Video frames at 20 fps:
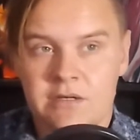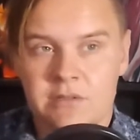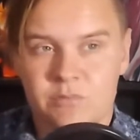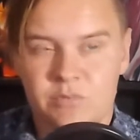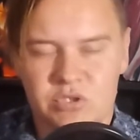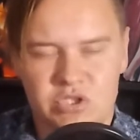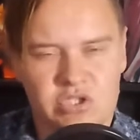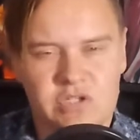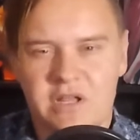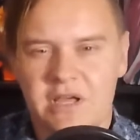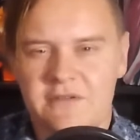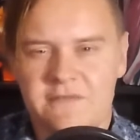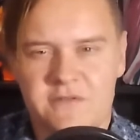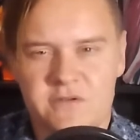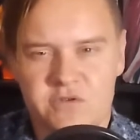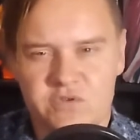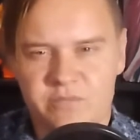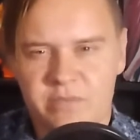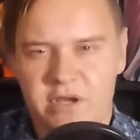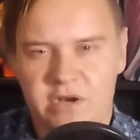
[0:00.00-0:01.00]
But July
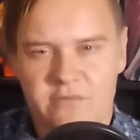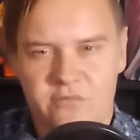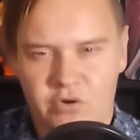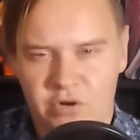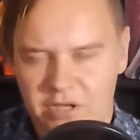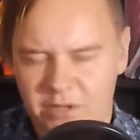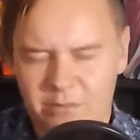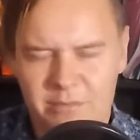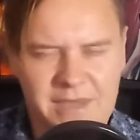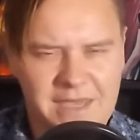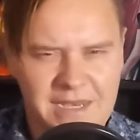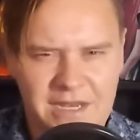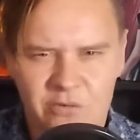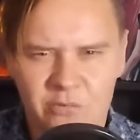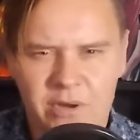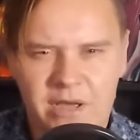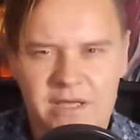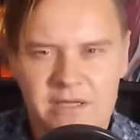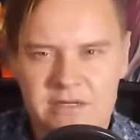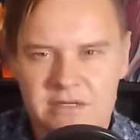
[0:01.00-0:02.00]
feels better for him
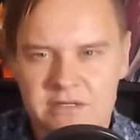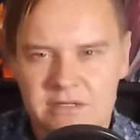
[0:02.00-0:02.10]
anyway,